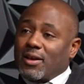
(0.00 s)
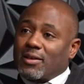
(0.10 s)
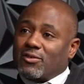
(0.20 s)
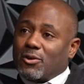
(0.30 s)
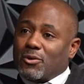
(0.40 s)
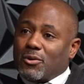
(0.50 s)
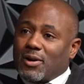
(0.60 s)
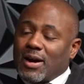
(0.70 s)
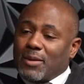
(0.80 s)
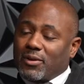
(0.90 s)
And so
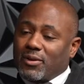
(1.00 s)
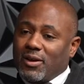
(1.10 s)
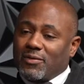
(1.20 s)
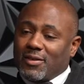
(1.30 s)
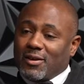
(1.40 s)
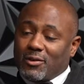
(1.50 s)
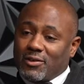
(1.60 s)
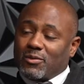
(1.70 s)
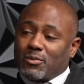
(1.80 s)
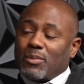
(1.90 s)
I believe that there
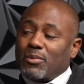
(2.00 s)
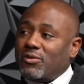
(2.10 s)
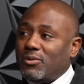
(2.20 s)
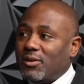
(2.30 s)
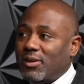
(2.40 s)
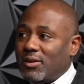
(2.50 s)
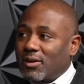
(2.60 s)
is some opportunity